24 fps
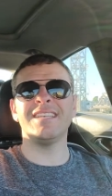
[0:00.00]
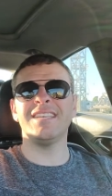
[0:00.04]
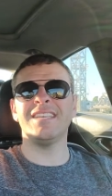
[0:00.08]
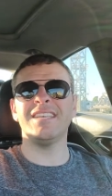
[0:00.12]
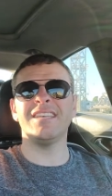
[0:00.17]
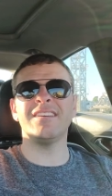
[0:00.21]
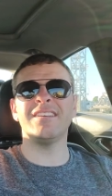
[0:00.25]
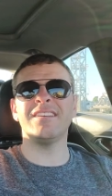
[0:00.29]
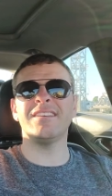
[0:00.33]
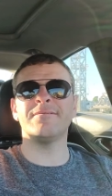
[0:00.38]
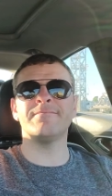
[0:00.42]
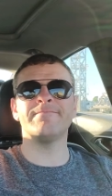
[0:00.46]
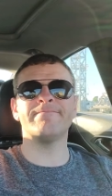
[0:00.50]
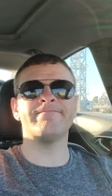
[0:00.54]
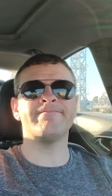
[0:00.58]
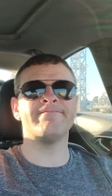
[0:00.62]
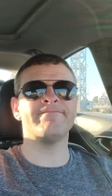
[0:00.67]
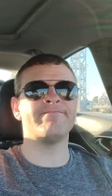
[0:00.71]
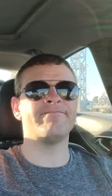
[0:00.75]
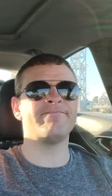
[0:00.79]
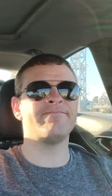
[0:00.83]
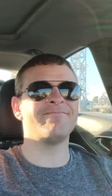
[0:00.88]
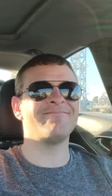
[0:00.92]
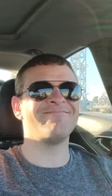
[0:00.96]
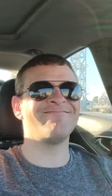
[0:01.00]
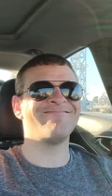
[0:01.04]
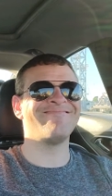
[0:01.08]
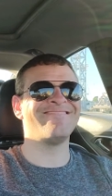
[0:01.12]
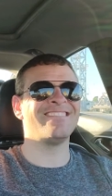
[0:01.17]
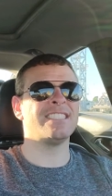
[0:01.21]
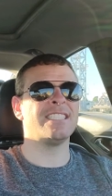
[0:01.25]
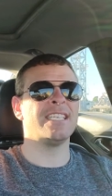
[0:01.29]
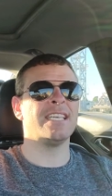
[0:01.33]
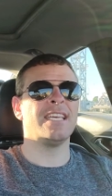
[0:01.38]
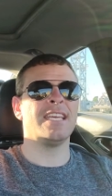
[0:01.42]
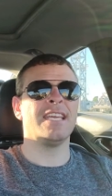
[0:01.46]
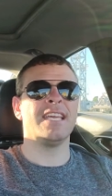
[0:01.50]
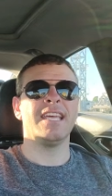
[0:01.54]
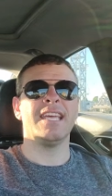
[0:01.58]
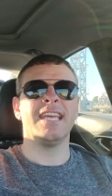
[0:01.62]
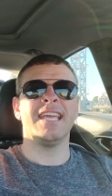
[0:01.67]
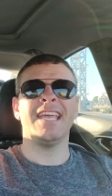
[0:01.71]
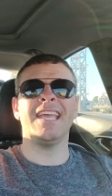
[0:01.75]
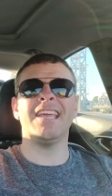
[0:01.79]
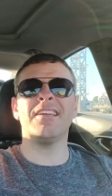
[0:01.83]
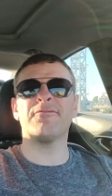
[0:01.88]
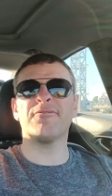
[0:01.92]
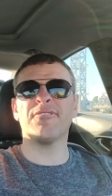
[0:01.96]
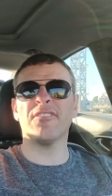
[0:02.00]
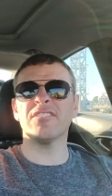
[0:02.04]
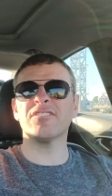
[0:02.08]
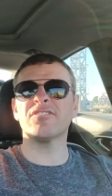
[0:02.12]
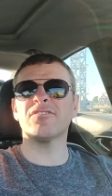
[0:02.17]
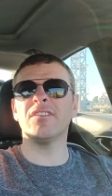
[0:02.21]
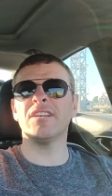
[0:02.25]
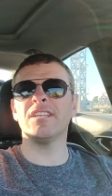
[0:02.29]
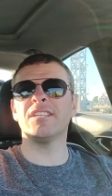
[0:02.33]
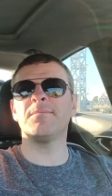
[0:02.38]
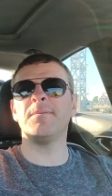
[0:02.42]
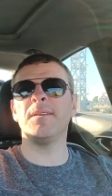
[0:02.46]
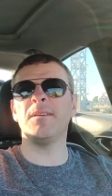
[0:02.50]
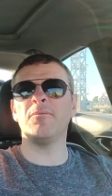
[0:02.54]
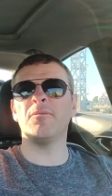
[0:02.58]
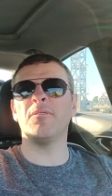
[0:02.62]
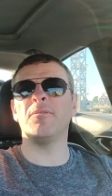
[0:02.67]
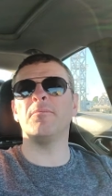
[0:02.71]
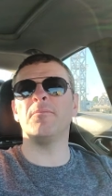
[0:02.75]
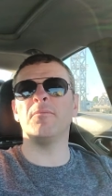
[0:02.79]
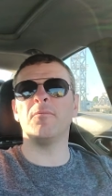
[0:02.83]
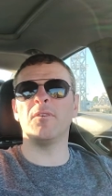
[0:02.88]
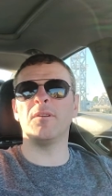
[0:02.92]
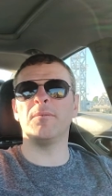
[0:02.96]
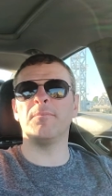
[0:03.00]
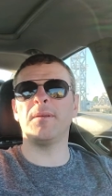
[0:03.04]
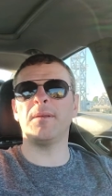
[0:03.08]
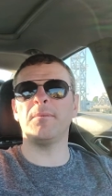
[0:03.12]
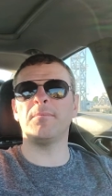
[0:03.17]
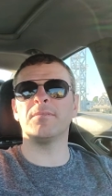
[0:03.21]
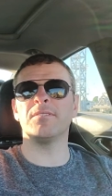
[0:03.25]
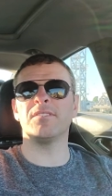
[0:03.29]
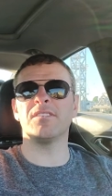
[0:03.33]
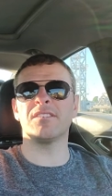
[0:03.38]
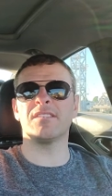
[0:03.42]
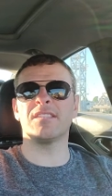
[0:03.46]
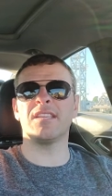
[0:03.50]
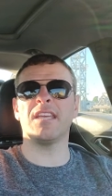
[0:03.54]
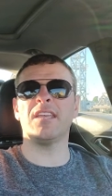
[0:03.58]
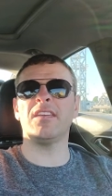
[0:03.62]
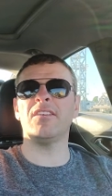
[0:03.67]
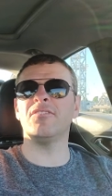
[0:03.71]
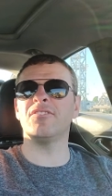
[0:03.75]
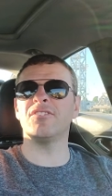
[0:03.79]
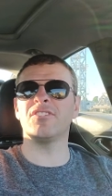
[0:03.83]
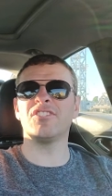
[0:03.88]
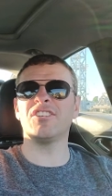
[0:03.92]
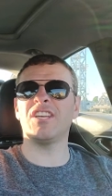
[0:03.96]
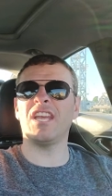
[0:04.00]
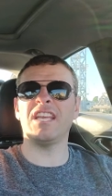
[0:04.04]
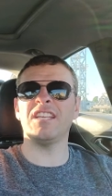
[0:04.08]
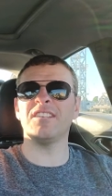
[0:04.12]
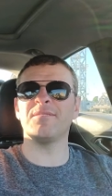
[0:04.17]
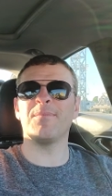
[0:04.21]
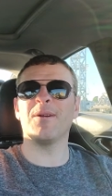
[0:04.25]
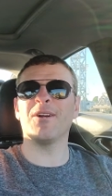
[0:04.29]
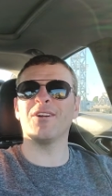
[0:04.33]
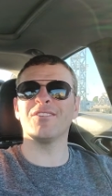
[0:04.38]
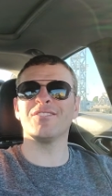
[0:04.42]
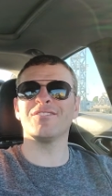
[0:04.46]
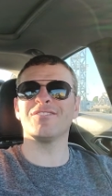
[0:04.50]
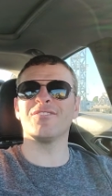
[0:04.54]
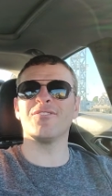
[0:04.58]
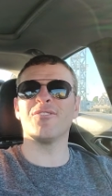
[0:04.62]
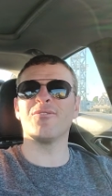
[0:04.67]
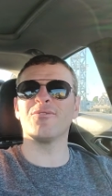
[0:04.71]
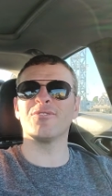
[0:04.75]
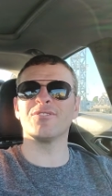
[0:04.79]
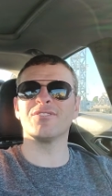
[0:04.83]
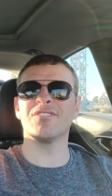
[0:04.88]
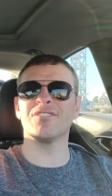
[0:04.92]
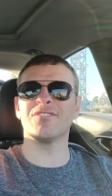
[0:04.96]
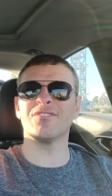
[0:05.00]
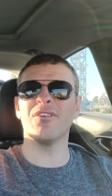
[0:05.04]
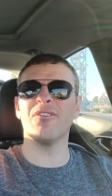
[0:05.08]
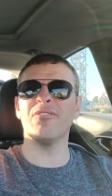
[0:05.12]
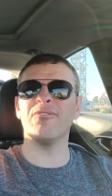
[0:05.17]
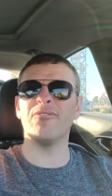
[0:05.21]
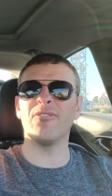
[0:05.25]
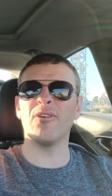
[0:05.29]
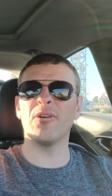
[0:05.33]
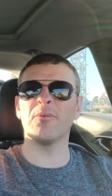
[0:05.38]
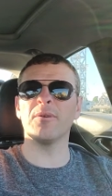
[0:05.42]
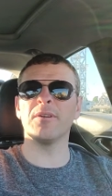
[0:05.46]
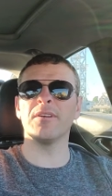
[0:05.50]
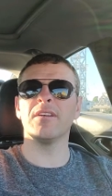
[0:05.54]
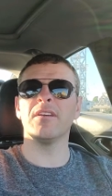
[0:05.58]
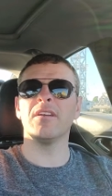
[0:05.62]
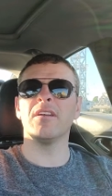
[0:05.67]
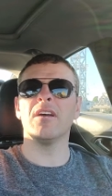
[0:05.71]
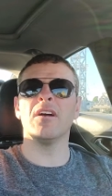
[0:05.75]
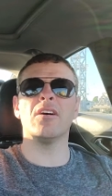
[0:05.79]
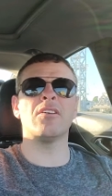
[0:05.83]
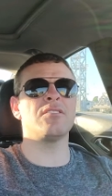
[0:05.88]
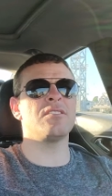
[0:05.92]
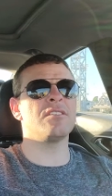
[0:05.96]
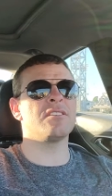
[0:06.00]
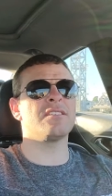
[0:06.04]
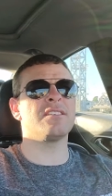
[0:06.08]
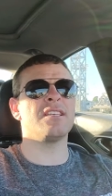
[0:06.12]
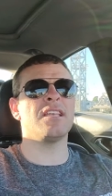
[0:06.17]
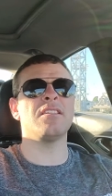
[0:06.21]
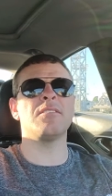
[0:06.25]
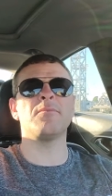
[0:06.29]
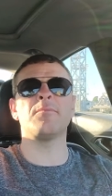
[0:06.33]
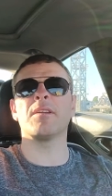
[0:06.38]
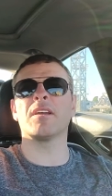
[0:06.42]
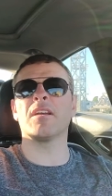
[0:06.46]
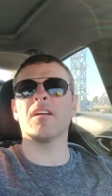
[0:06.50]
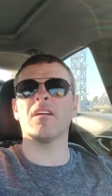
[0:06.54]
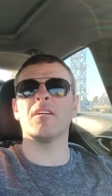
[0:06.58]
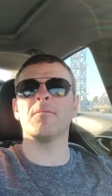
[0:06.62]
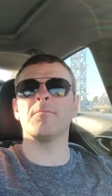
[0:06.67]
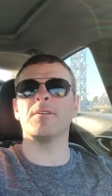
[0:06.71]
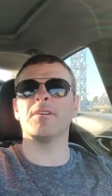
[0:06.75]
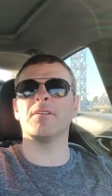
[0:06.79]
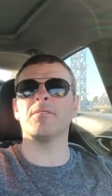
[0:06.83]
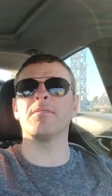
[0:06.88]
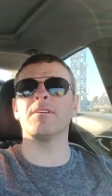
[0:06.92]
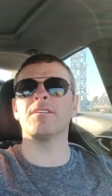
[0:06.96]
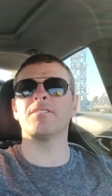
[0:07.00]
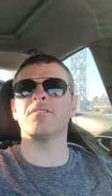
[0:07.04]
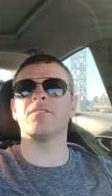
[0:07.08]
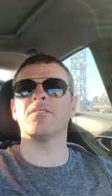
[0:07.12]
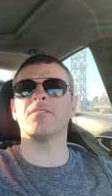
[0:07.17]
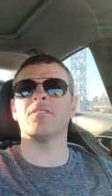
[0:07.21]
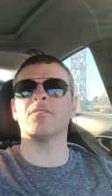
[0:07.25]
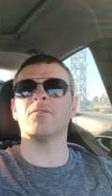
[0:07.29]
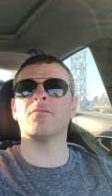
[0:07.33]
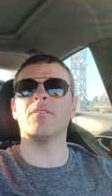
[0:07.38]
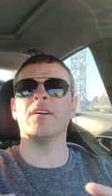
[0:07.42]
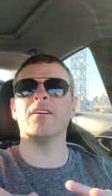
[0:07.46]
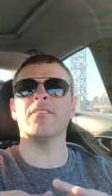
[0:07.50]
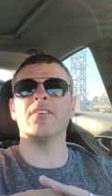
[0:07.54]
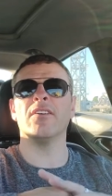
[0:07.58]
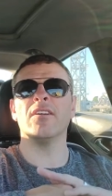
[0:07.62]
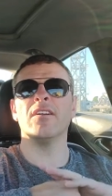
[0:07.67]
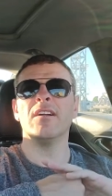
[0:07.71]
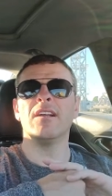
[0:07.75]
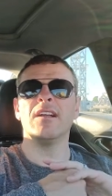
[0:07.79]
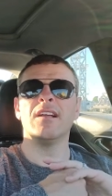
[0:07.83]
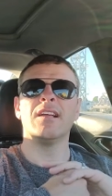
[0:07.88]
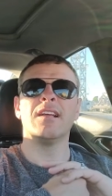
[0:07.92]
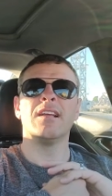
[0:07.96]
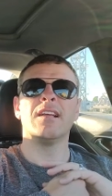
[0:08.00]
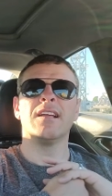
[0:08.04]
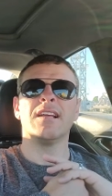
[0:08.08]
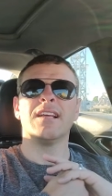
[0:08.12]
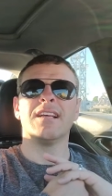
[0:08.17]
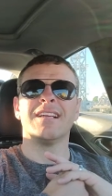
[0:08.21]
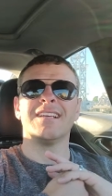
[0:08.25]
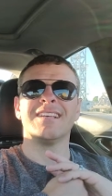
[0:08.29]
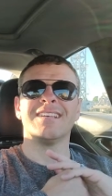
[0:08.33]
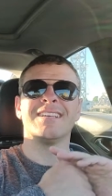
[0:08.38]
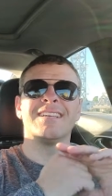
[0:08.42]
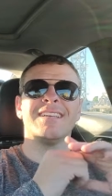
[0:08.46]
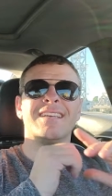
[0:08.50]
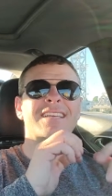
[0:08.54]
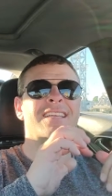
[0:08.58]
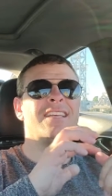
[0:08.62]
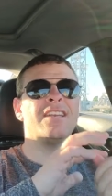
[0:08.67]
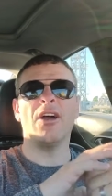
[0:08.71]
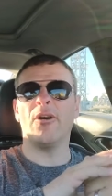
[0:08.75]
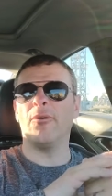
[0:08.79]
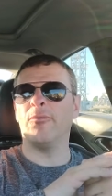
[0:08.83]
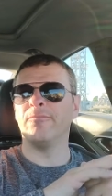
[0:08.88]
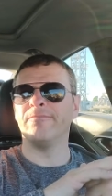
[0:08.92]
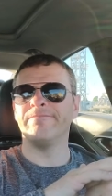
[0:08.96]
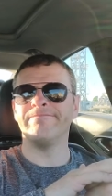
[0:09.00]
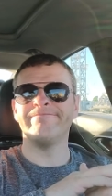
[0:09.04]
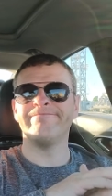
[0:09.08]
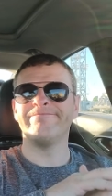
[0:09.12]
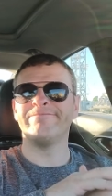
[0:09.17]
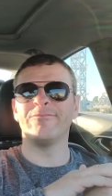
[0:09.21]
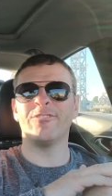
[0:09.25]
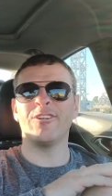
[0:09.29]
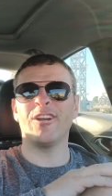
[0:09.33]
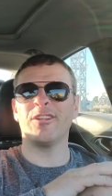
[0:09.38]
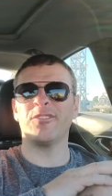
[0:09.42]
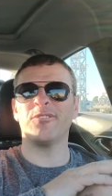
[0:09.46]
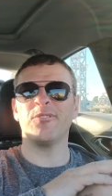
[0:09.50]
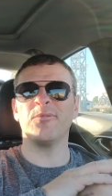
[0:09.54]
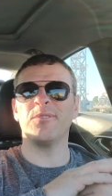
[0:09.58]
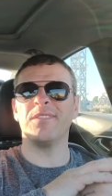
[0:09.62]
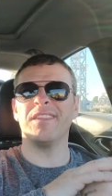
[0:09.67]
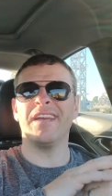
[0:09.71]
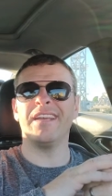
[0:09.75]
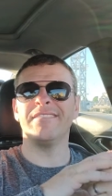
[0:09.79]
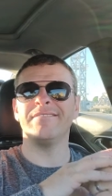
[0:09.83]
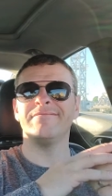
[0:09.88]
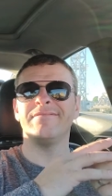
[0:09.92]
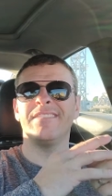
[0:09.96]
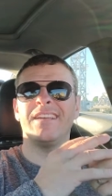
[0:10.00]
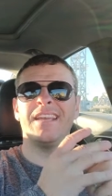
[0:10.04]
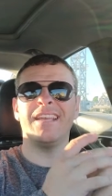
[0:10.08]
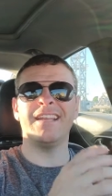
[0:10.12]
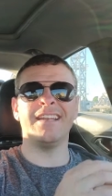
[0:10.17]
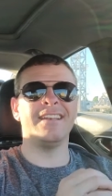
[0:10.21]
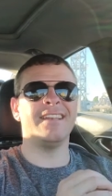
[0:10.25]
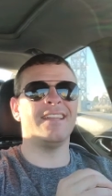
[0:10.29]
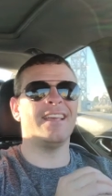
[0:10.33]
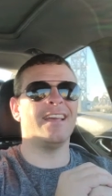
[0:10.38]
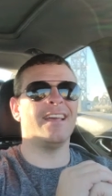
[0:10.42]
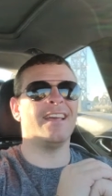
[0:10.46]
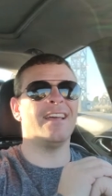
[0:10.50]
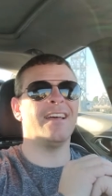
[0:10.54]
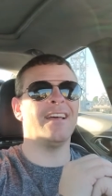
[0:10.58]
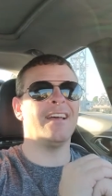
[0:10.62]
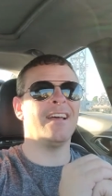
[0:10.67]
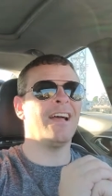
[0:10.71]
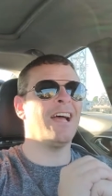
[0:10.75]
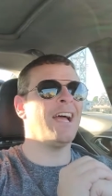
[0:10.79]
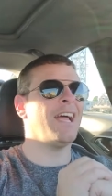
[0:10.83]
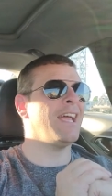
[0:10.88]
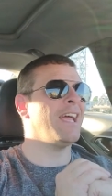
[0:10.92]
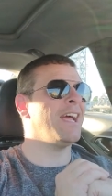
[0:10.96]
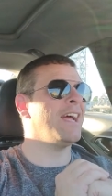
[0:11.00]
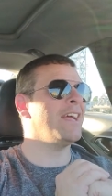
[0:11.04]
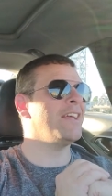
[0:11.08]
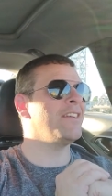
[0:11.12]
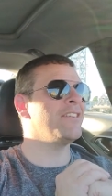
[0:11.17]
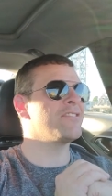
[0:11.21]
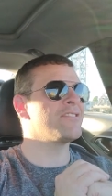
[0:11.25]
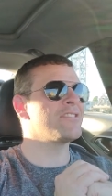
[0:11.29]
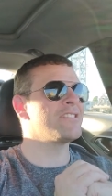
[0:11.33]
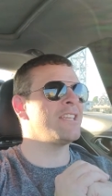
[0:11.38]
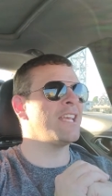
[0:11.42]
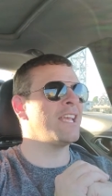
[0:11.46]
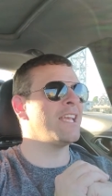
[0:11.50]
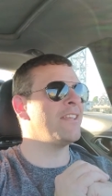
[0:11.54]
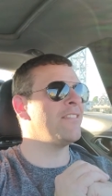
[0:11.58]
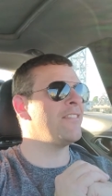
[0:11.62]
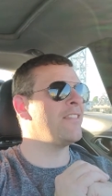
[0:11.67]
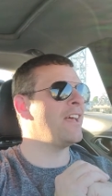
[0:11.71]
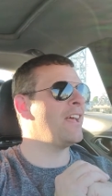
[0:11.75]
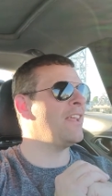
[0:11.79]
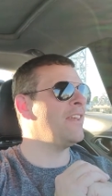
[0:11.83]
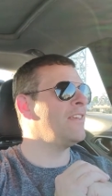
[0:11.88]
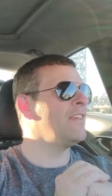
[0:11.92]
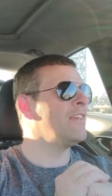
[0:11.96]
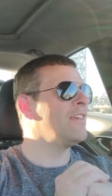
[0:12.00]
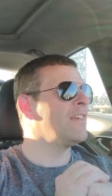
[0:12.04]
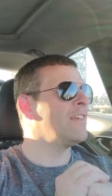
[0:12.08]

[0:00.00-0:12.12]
You, it frustrates me when, when people just think you just change barns and the horses go forward. Oh, just send them to Carmen or Richard or whoever. No, we're not doing that. And uh, I, I, understand that